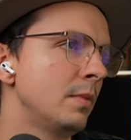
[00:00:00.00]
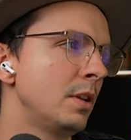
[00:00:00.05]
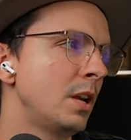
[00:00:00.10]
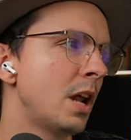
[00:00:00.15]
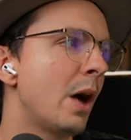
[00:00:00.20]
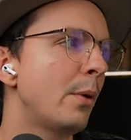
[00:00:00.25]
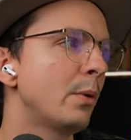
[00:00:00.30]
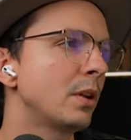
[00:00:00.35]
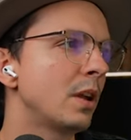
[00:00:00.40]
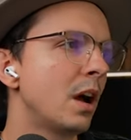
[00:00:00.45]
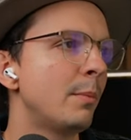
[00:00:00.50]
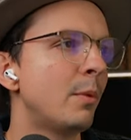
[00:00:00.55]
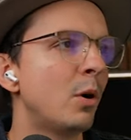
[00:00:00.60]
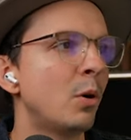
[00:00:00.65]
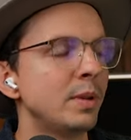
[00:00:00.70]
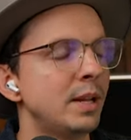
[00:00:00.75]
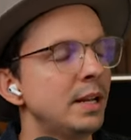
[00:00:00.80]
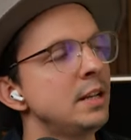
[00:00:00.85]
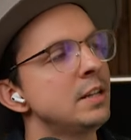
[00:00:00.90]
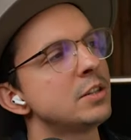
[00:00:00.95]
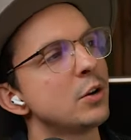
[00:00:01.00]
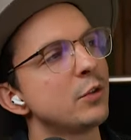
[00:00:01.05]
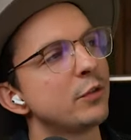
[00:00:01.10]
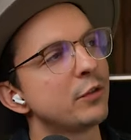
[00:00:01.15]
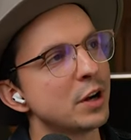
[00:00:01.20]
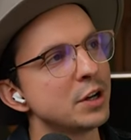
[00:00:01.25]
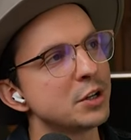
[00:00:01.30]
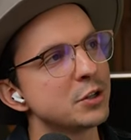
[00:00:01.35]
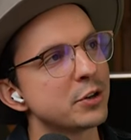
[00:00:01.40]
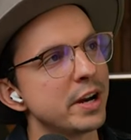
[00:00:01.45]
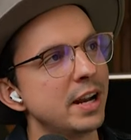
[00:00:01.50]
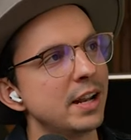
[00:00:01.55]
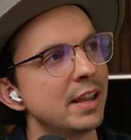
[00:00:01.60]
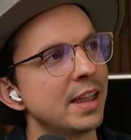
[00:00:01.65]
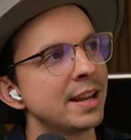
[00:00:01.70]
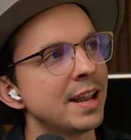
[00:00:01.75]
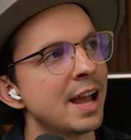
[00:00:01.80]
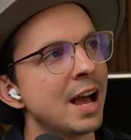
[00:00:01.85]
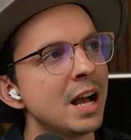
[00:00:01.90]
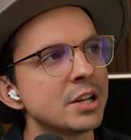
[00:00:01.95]
you know, I would come home getting so frustrated,
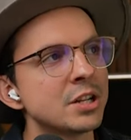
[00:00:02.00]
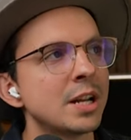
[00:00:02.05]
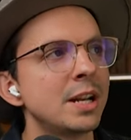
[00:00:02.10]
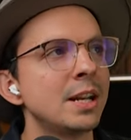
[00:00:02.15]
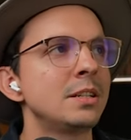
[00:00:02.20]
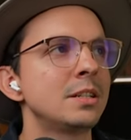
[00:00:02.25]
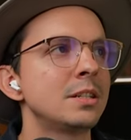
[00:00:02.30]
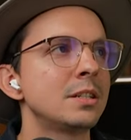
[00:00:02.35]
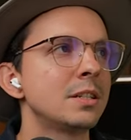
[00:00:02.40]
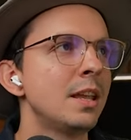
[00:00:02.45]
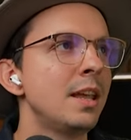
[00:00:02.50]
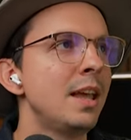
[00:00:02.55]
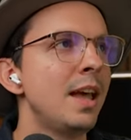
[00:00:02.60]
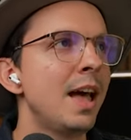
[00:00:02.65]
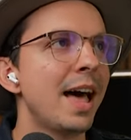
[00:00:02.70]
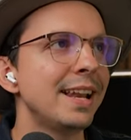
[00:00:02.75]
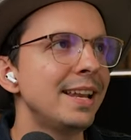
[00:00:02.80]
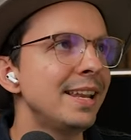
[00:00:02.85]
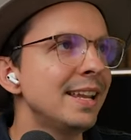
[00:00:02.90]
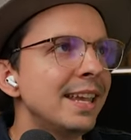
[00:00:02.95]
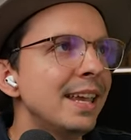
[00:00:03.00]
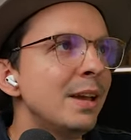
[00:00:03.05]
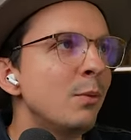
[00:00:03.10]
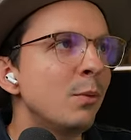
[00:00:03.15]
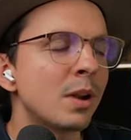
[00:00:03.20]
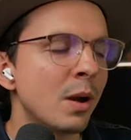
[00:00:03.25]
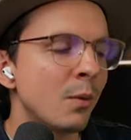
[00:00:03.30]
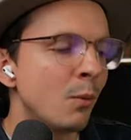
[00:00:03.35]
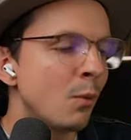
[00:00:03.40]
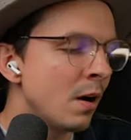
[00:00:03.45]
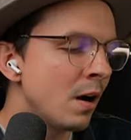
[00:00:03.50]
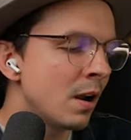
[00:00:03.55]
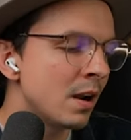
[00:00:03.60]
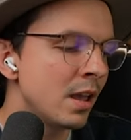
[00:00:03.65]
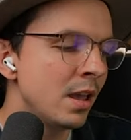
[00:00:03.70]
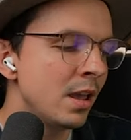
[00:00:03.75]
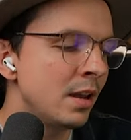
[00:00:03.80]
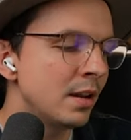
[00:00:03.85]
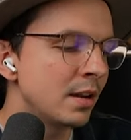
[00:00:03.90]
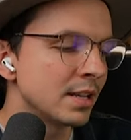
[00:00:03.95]
like, gosh, I didn't get what I
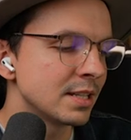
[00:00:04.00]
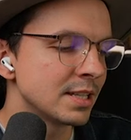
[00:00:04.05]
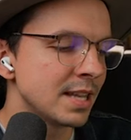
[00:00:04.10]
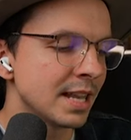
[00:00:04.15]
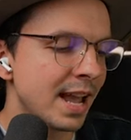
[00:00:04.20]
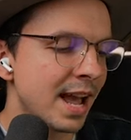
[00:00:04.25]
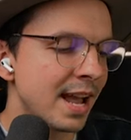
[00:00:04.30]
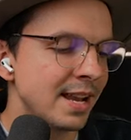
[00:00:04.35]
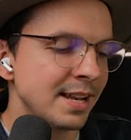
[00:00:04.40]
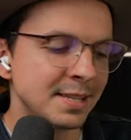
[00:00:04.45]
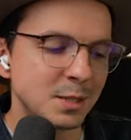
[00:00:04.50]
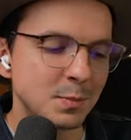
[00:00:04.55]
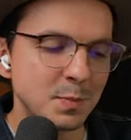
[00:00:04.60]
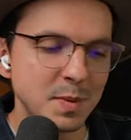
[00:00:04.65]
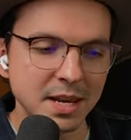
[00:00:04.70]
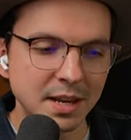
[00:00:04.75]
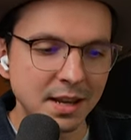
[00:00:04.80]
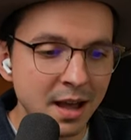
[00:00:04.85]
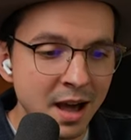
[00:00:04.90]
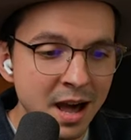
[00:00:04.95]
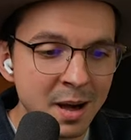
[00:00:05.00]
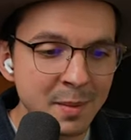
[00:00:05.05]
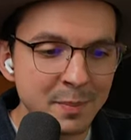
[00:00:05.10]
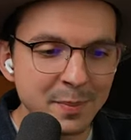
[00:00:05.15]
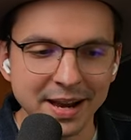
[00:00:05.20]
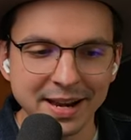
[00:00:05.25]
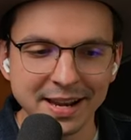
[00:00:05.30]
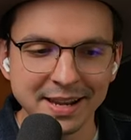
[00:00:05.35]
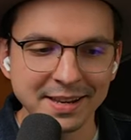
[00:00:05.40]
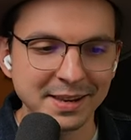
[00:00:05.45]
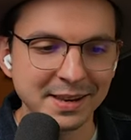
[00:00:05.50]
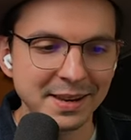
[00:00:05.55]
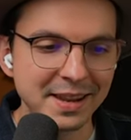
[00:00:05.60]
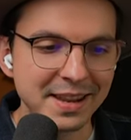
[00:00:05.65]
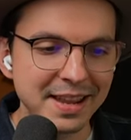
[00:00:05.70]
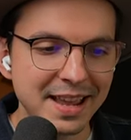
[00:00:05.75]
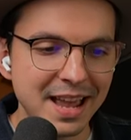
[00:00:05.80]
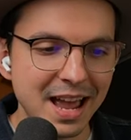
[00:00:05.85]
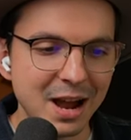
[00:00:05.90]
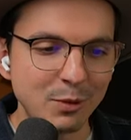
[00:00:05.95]
wanted because, like, I didn't speak up. I
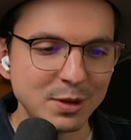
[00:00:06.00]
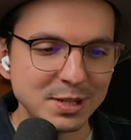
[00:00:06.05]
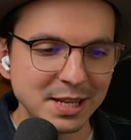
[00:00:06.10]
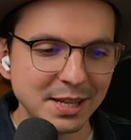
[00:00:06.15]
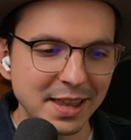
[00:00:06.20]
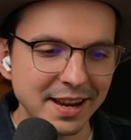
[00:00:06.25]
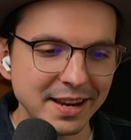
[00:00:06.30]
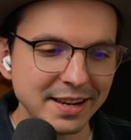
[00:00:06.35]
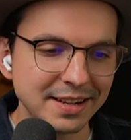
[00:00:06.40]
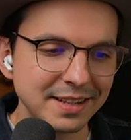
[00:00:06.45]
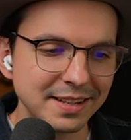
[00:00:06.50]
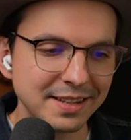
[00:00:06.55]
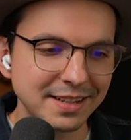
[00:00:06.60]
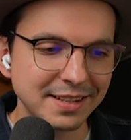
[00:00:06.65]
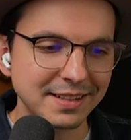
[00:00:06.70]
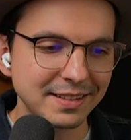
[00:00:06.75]
wasn't like